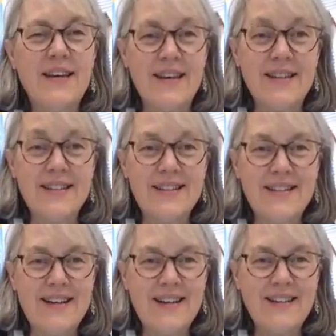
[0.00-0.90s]

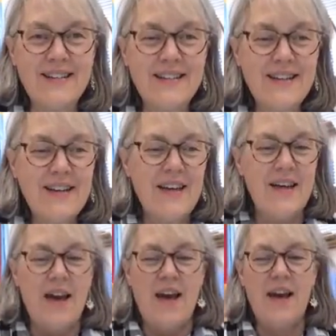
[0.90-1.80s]
Insect.
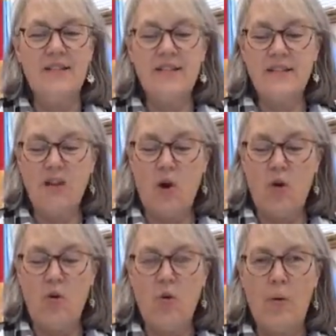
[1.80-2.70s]
And
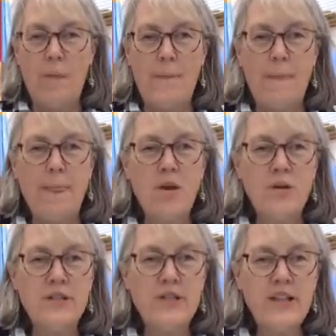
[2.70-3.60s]
so,
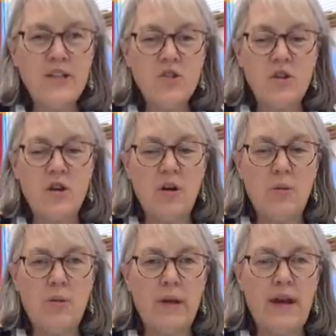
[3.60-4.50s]
your teacher
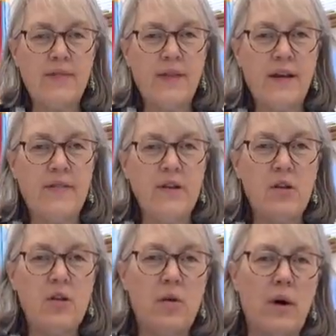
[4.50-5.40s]
will have given you